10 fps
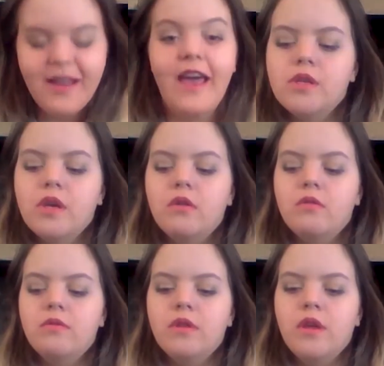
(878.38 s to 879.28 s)

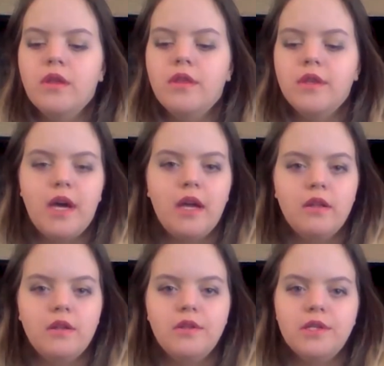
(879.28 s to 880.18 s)
So the
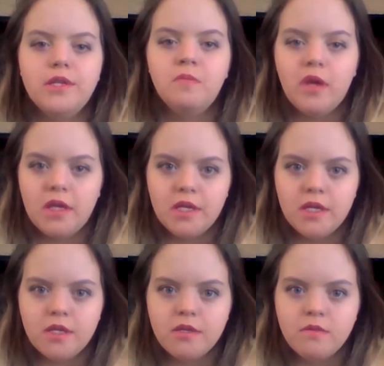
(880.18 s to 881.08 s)
title of this is play
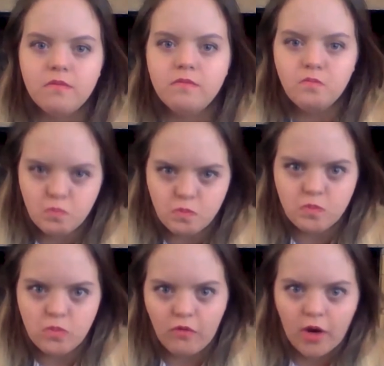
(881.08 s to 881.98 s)
tennis.
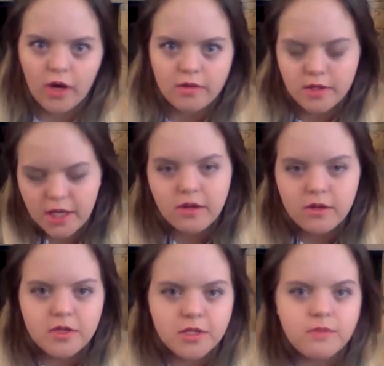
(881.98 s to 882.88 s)
The title
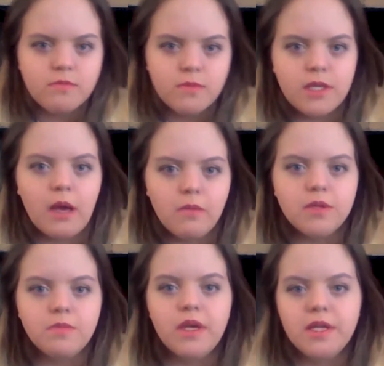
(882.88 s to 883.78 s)
of this step
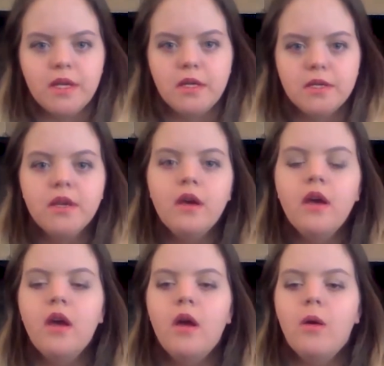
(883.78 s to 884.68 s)
is play tennis.
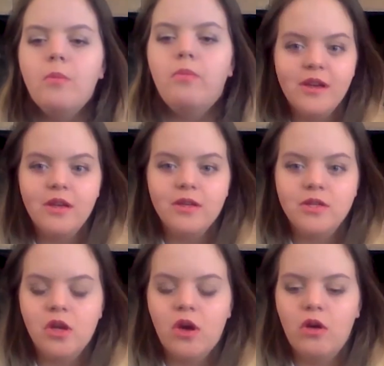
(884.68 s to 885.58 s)

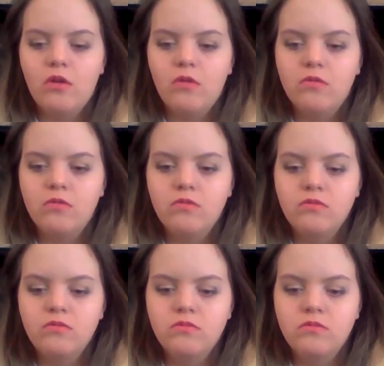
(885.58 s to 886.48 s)
So
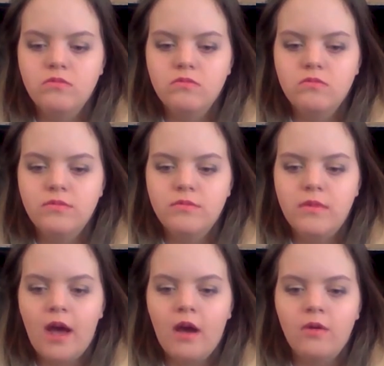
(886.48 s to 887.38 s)

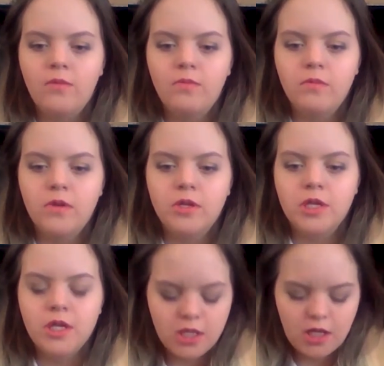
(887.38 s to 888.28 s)
now
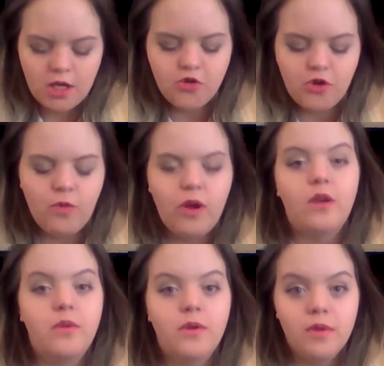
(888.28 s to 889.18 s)
just get to the intro while
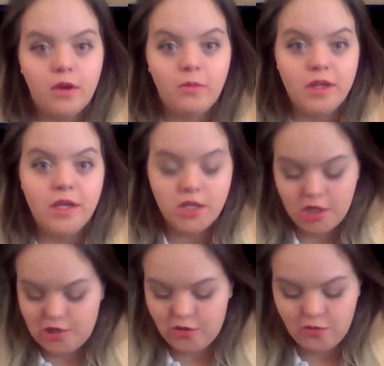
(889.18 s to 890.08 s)
I read what I'll be
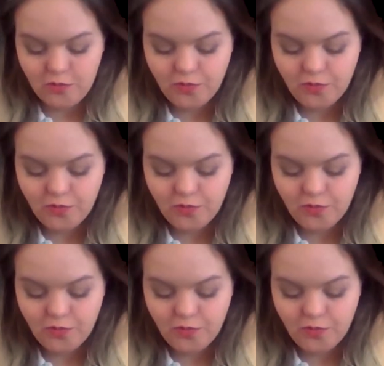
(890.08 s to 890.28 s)
teaching you.